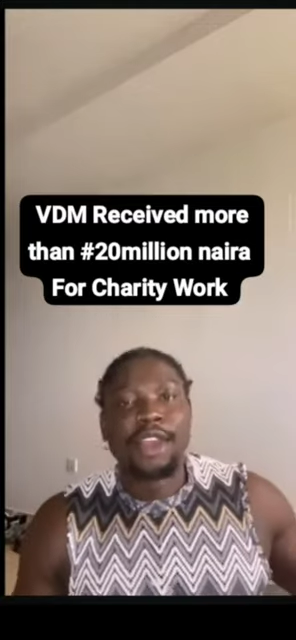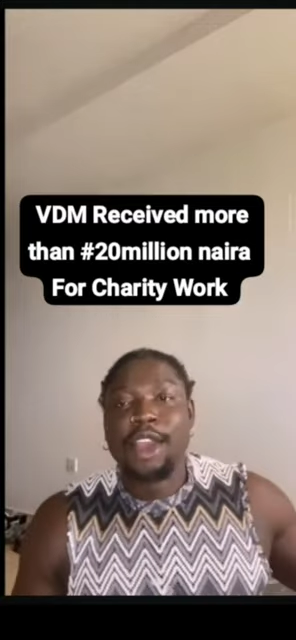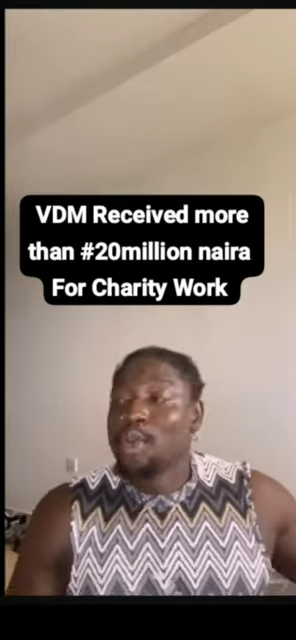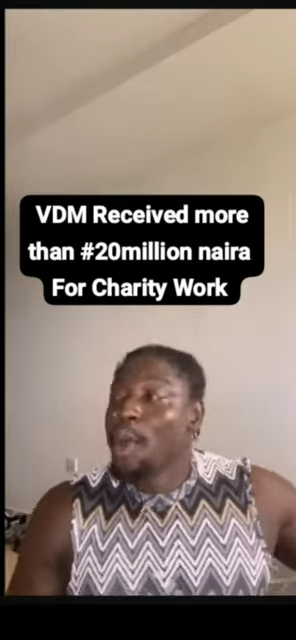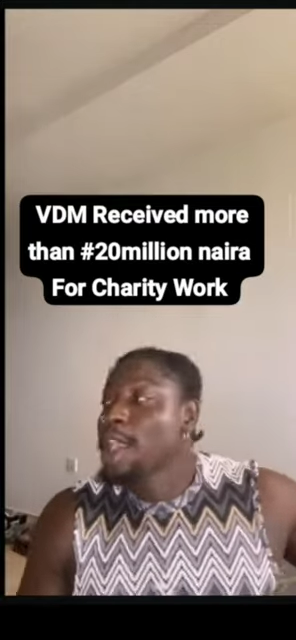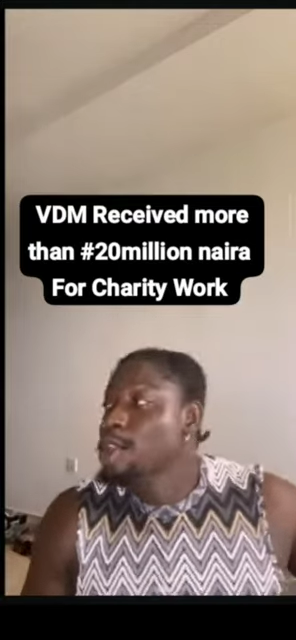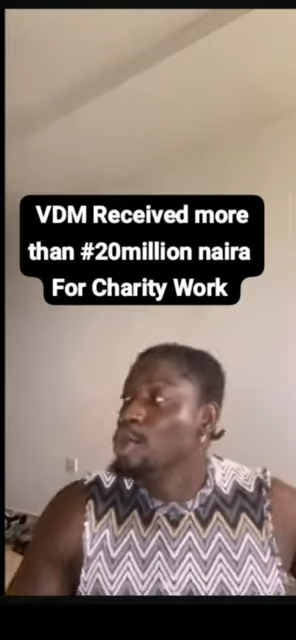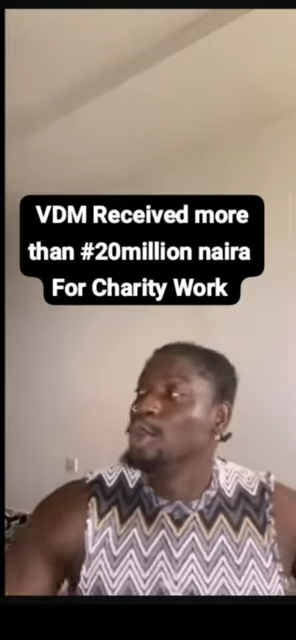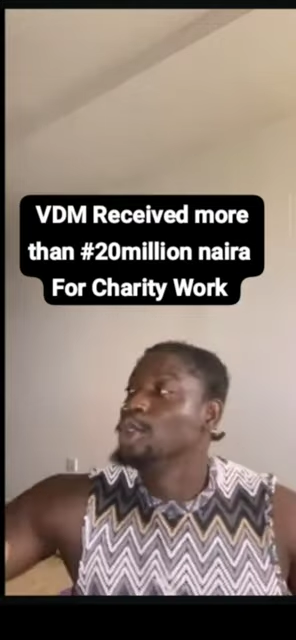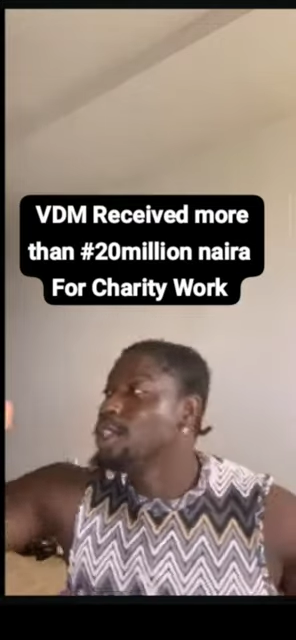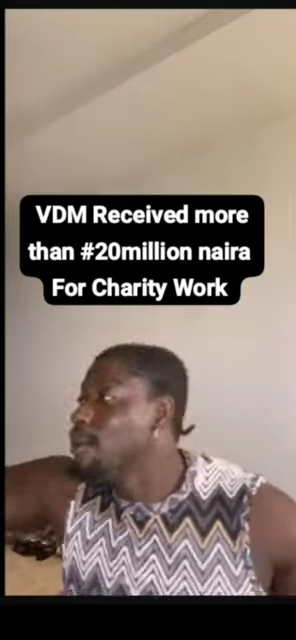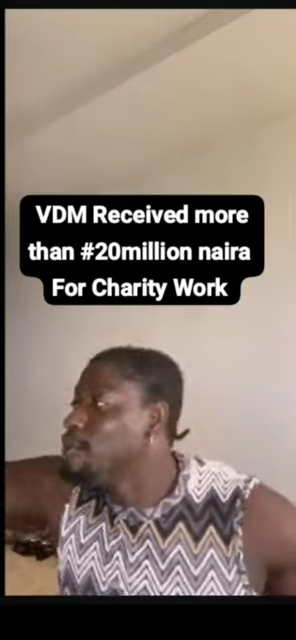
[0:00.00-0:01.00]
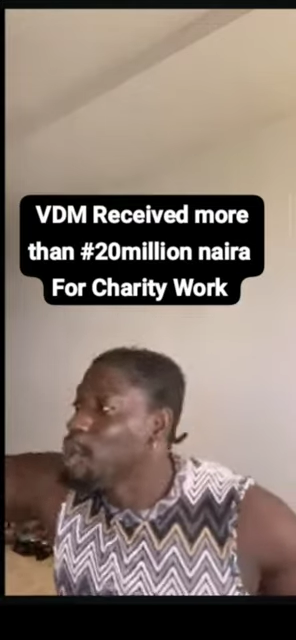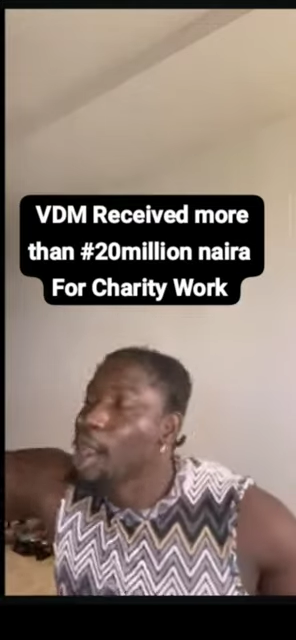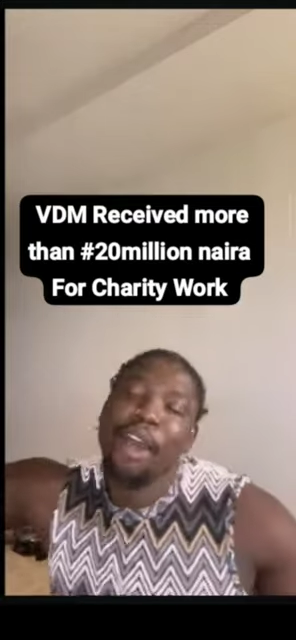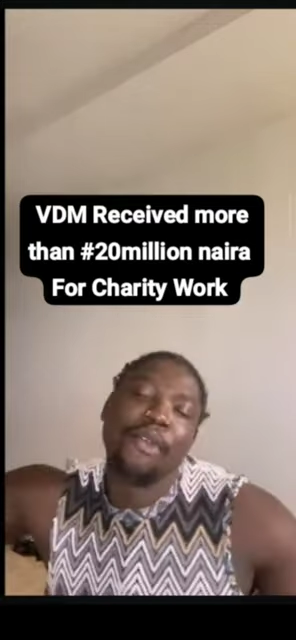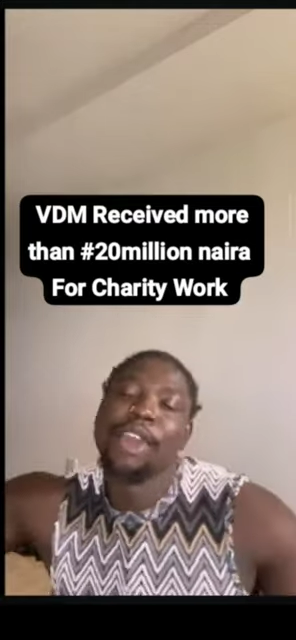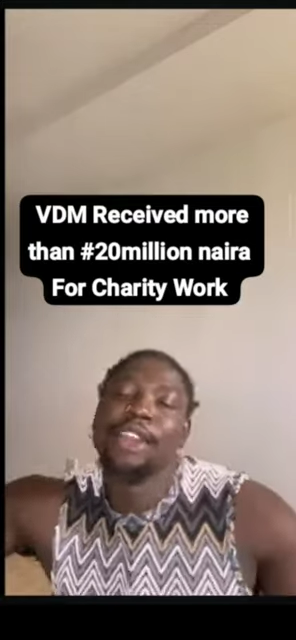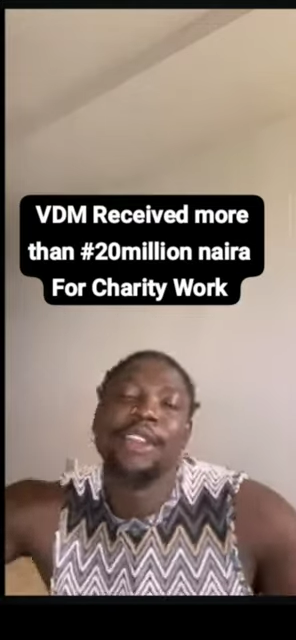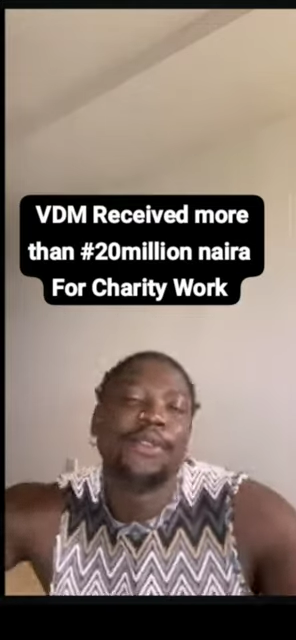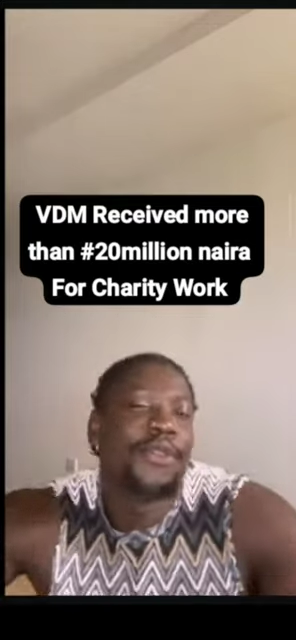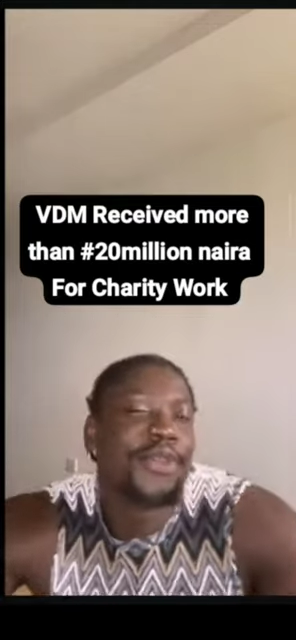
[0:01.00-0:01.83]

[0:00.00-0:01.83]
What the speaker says: why you not use them for that one where need 15